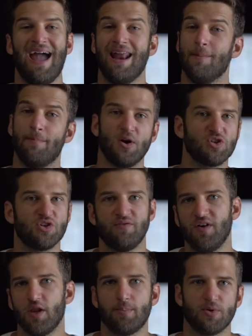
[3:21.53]
and a bunch of
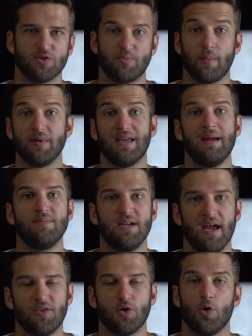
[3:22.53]
developers probably came
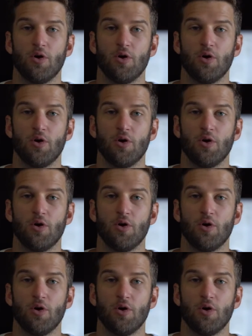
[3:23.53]
together,